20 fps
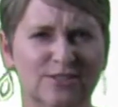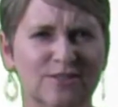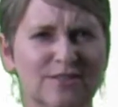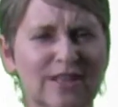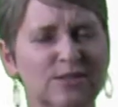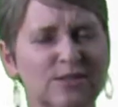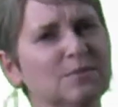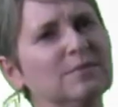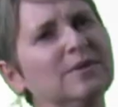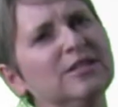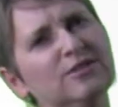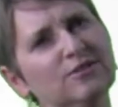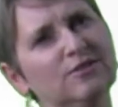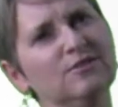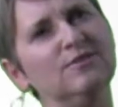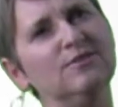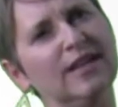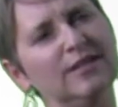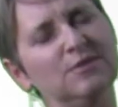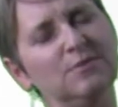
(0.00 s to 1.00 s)
So that's
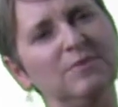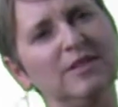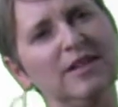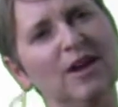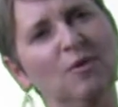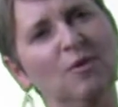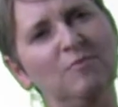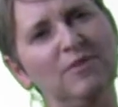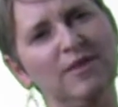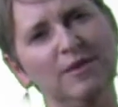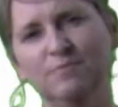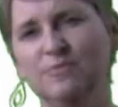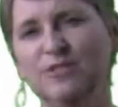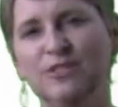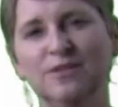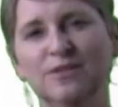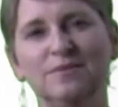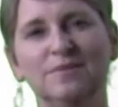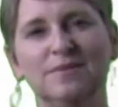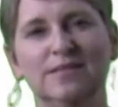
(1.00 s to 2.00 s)
what we help them
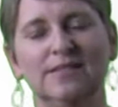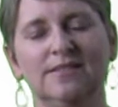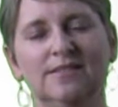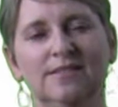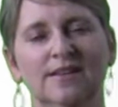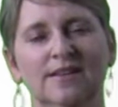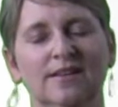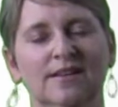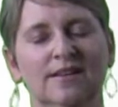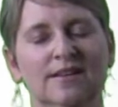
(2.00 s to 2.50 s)
do, is